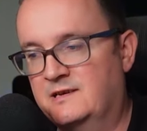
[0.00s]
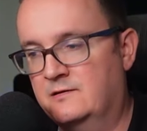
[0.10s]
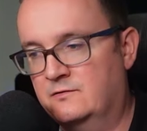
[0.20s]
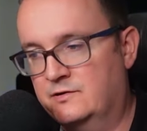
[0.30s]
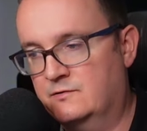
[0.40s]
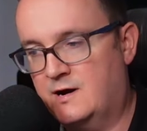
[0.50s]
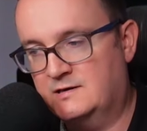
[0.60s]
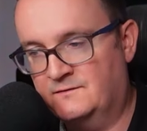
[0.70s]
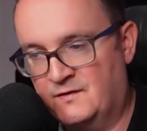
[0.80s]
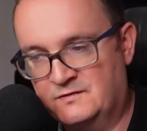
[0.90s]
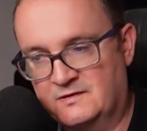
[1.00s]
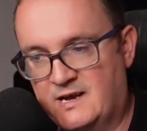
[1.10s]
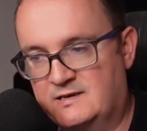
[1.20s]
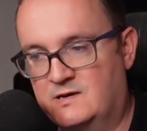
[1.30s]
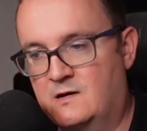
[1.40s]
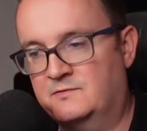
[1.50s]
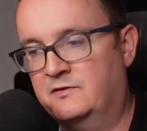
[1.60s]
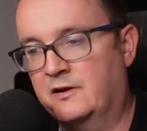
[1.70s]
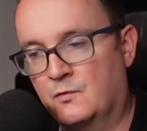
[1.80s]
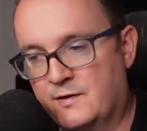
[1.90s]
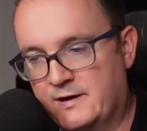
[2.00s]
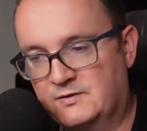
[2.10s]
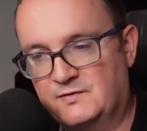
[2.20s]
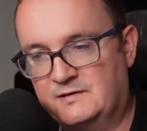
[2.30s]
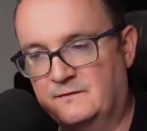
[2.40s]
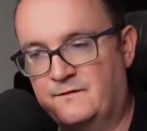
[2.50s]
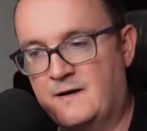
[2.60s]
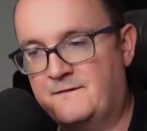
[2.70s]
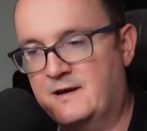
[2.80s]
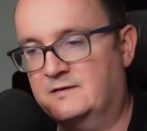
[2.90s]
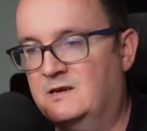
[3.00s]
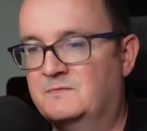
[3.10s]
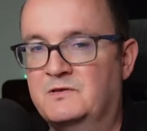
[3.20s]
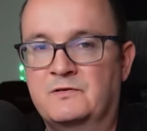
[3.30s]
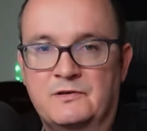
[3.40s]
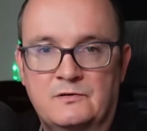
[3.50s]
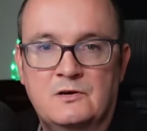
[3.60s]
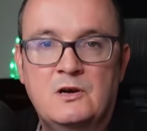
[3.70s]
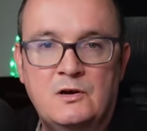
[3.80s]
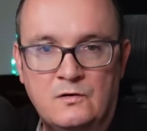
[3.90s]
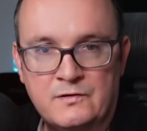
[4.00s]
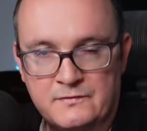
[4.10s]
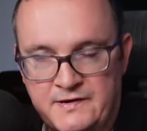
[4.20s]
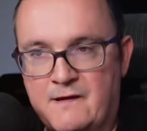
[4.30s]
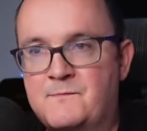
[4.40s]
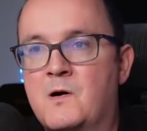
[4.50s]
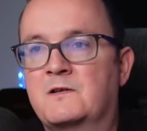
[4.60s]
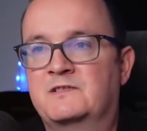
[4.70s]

all your Azure Virtual Desktops, all your Windows 365 desktops, or your or your DevBox.